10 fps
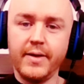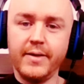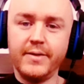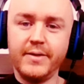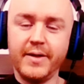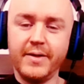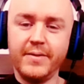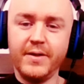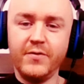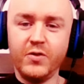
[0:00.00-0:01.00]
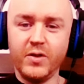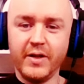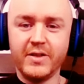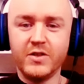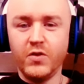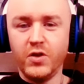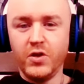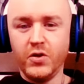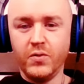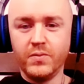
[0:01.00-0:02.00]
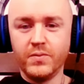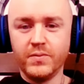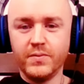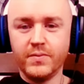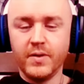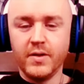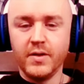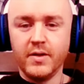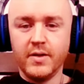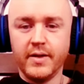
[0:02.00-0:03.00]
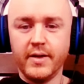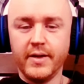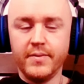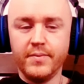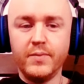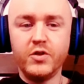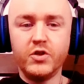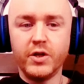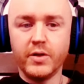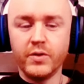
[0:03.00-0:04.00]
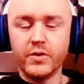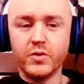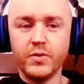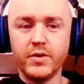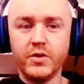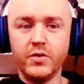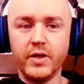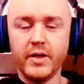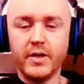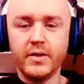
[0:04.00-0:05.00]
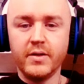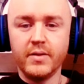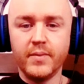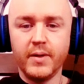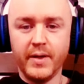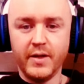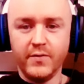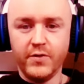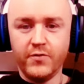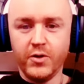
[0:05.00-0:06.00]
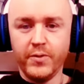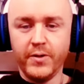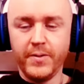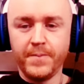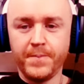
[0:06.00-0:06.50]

And if you like this video, maybe share it with someone that you think might benefit from it.